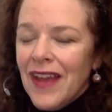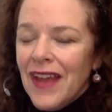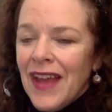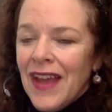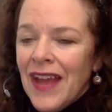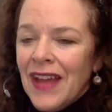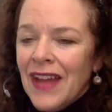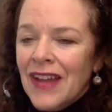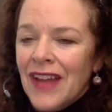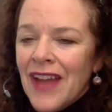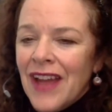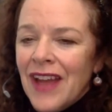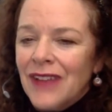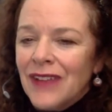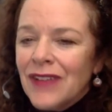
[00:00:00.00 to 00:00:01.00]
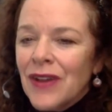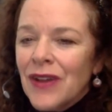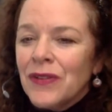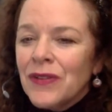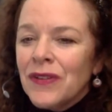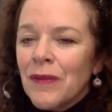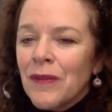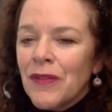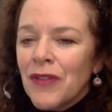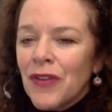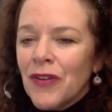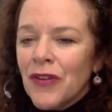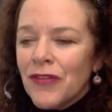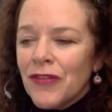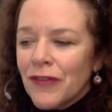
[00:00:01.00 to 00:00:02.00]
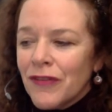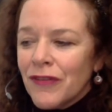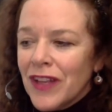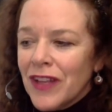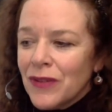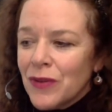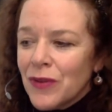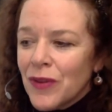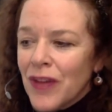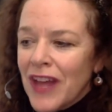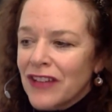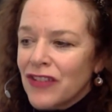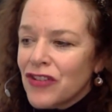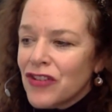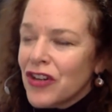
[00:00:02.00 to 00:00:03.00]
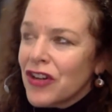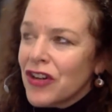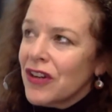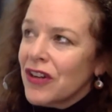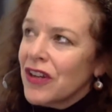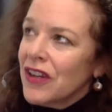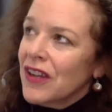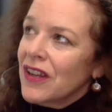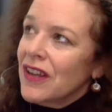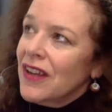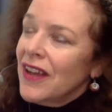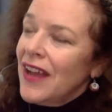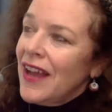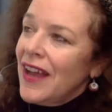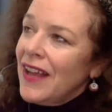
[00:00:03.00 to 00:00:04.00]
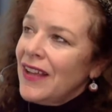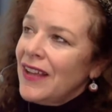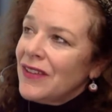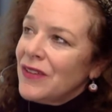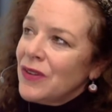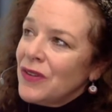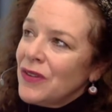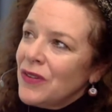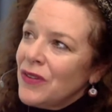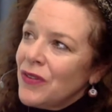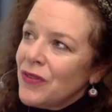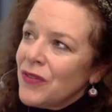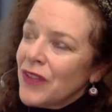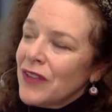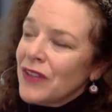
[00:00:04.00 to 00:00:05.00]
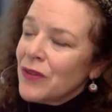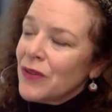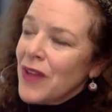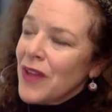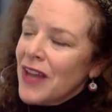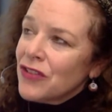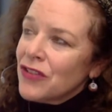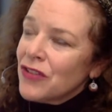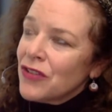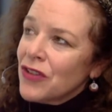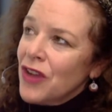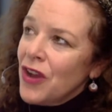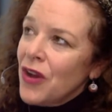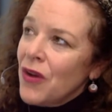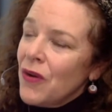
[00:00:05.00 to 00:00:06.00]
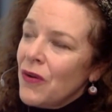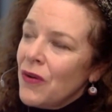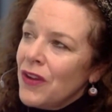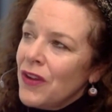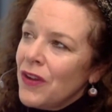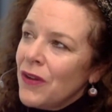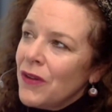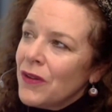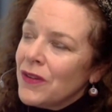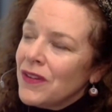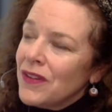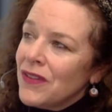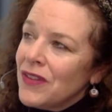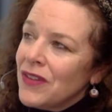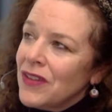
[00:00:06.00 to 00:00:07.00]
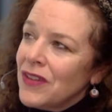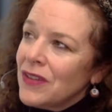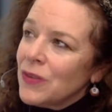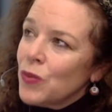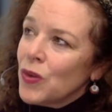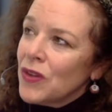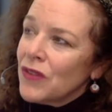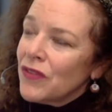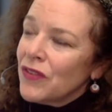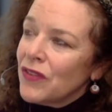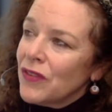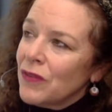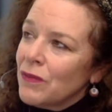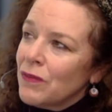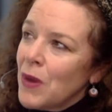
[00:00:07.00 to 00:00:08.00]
And as though some of you are from flight school last year, as those of you from flight school last year know, there was even this wonderful